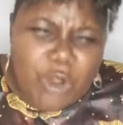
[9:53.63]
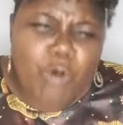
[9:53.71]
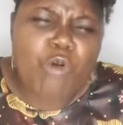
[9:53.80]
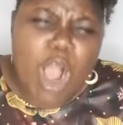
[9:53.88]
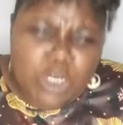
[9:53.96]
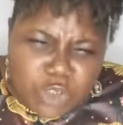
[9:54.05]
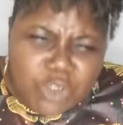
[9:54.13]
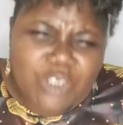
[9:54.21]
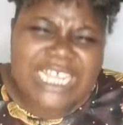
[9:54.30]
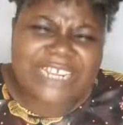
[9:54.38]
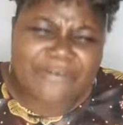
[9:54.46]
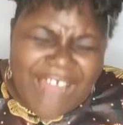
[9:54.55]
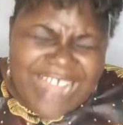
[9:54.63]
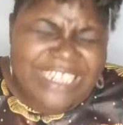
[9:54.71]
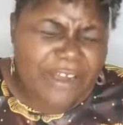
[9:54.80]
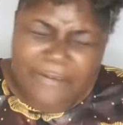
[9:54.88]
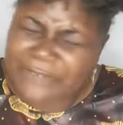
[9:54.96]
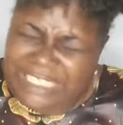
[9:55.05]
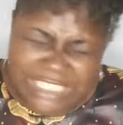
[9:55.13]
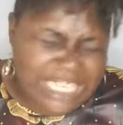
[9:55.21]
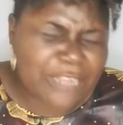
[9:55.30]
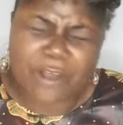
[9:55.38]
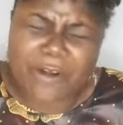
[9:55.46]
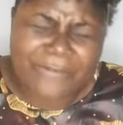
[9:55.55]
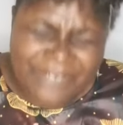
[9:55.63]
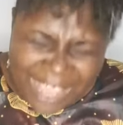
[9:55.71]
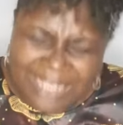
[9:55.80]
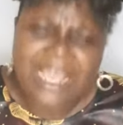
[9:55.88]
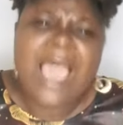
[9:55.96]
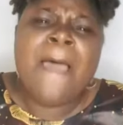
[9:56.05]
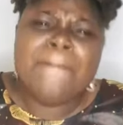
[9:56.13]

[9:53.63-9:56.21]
you walked through the valley of the shadow of death.